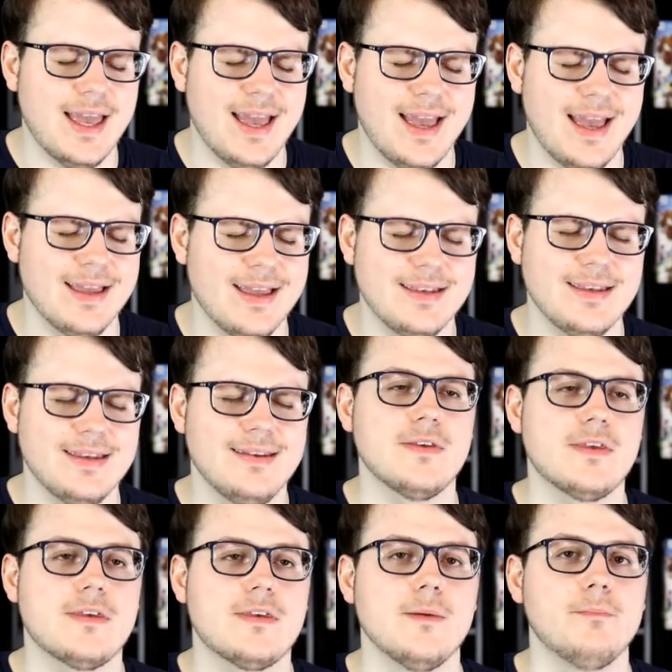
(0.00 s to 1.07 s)
and
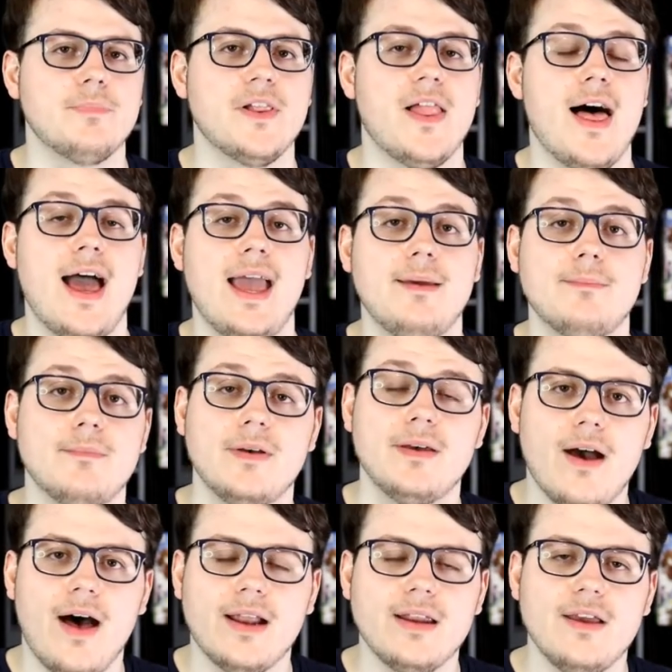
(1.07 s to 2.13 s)
sublime
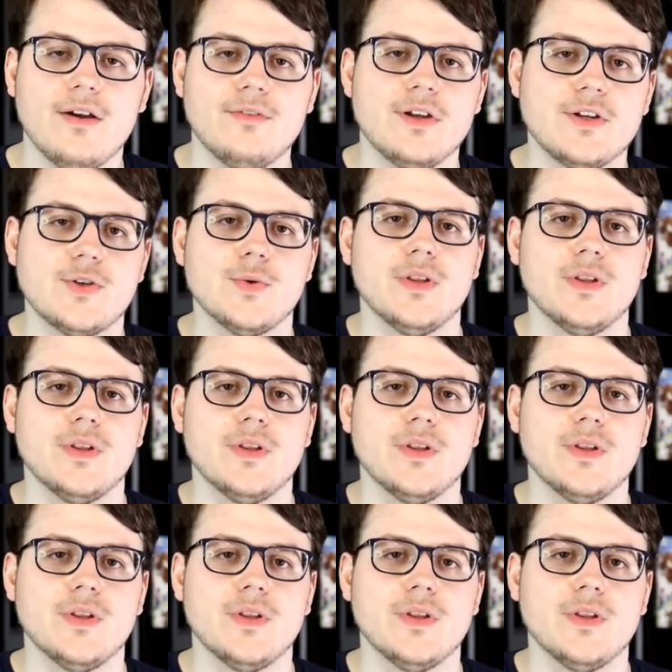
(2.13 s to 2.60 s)
audiovisual